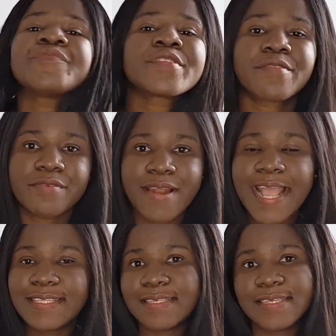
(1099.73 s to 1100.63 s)

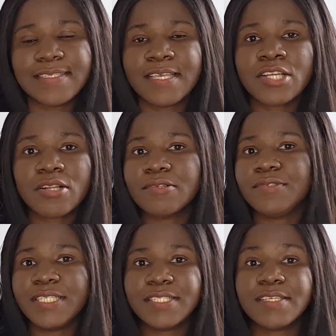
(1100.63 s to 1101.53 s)
Write it, include
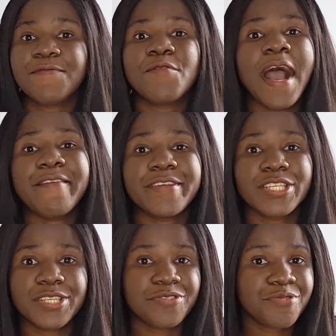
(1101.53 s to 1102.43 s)
it. If you have a
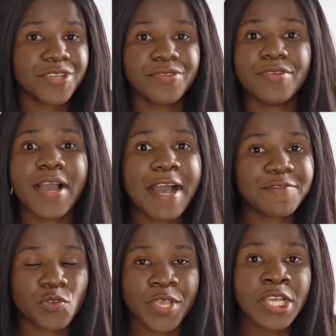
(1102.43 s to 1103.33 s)
degree, you don't have to
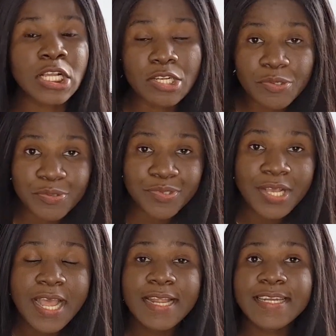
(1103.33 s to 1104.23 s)
include
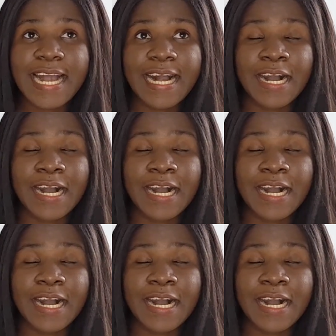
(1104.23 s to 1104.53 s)
that